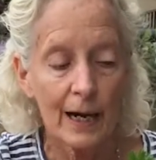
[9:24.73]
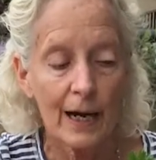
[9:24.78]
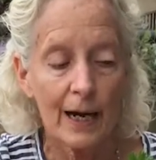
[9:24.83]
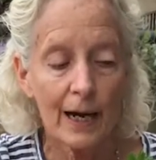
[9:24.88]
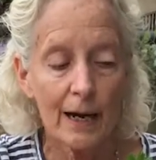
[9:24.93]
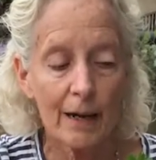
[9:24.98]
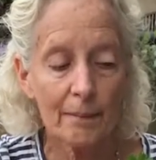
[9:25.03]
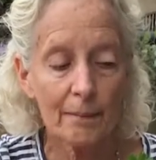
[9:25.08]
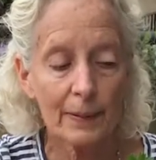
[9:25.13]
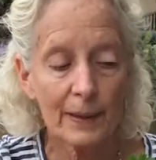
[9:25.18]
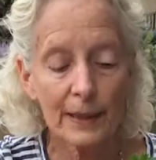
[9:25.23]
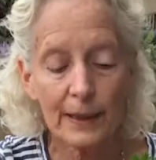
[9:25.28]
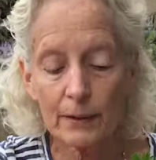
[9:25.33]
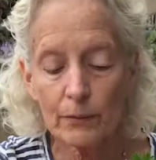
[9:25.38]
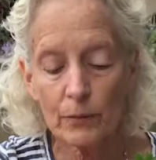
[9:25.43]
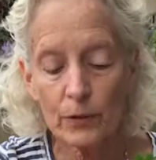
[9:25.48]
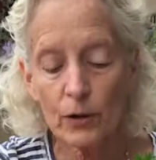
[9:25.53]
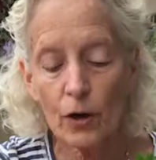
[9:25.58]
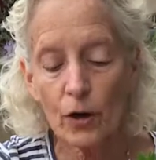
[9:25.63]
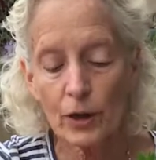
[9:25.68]
But
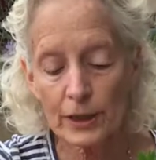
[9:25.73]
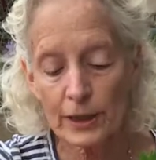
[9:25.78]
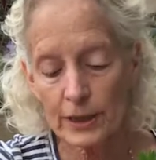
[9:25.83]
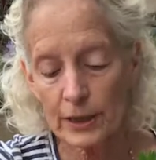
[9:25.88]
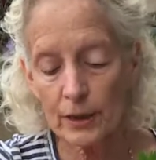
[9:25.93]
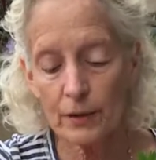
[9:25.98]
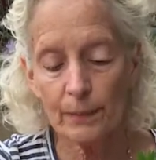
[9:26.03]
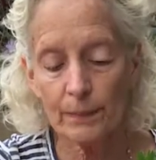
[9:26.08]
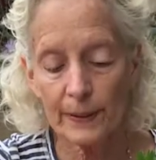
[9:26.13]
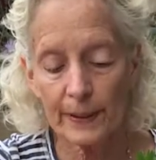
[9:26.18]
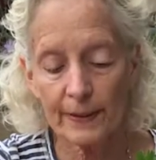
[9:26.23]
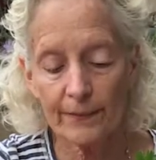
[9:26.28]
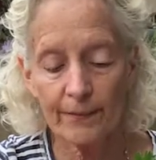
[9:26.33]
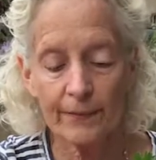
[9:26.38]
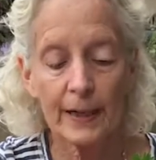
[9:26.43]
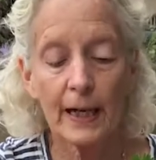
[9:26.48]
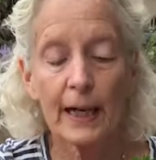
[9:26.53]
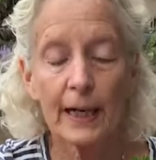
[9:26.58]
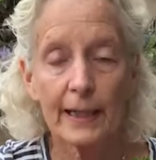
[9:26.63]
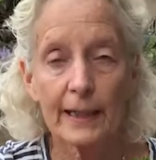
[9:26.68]
it will also be
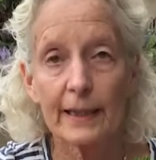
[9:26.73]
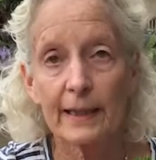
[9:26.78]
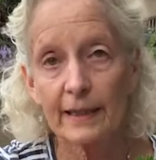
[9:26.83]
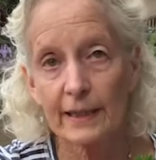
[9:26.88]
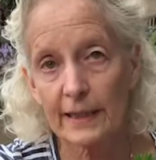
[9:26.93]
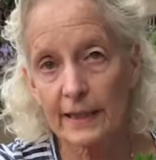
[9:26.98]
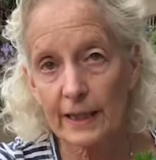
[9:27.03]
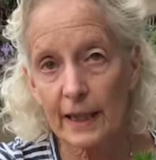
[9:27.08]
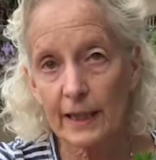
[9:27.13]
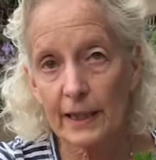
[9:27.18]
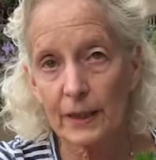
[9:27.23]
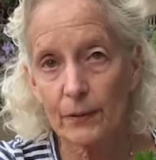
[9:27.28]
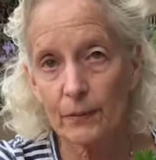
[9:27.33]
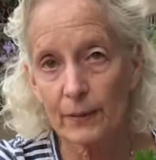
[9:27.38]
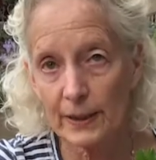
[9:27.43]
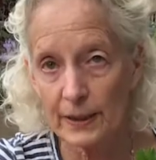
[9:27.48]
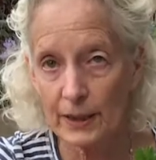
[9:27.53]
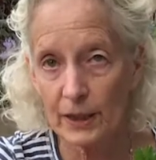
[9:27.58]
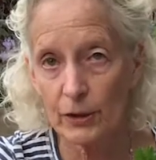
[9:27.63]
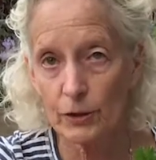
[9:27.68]
fine in a sunny
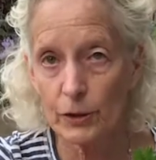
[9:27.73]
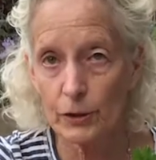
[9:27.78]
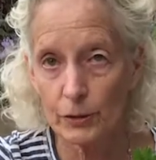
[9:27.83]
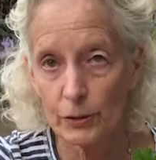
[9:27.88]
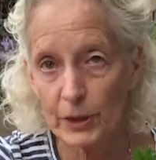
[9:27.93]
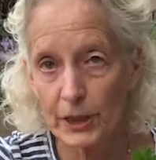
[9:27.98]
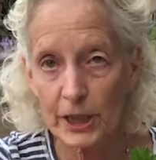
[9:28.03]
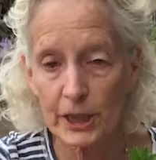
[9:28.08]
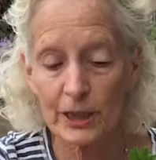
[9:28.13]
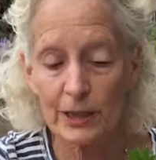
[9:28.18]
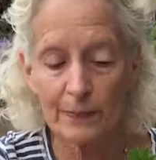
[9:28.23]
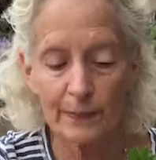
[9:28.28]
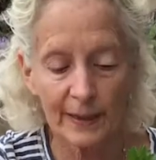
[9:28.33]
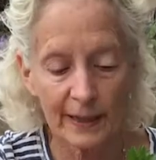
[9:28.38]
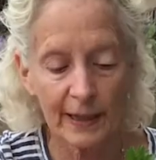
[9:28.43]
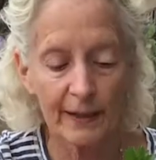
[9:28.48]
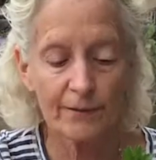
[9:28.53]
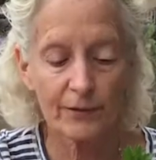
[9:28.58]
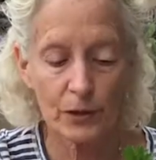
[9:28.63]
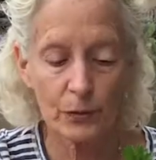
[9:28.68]
window. You just
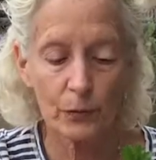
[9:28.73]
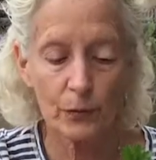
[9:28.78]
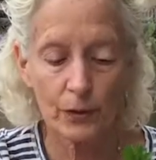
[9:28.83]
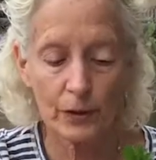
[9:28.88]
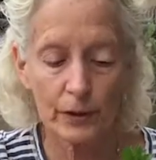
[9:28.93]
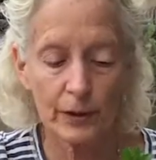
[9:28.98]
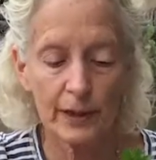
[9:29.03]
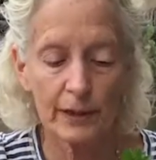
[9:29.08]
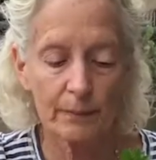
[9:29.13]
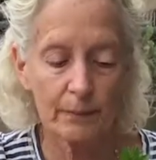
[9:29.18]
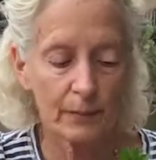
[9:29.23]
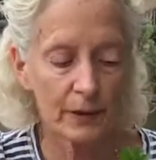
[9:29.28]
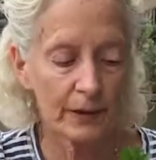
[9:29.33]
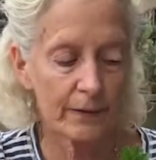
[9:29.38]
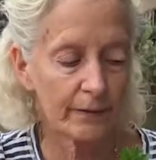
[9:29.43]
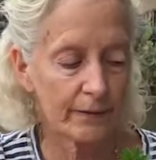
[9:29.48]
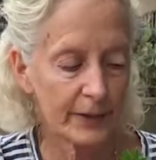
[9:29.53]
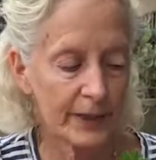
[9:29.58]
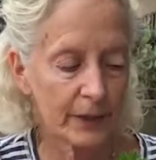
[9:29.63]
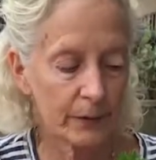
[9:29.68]
may have to water it more
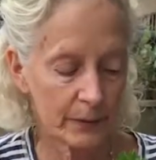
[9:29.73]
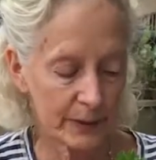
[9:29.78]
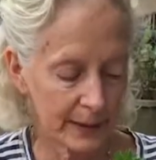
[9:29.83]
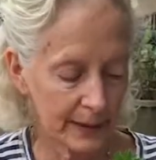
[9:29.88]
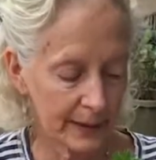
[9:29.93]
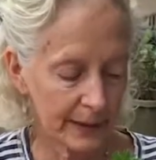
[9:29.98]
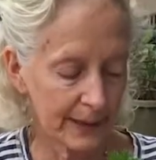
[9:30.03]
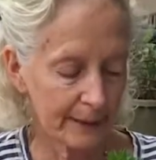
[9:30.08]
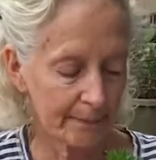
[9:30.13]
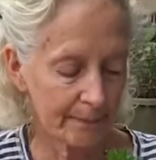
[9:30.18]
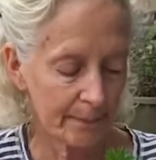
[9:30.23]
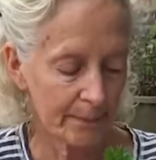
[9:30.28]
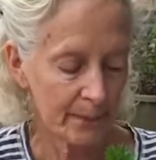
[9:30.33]
frequently.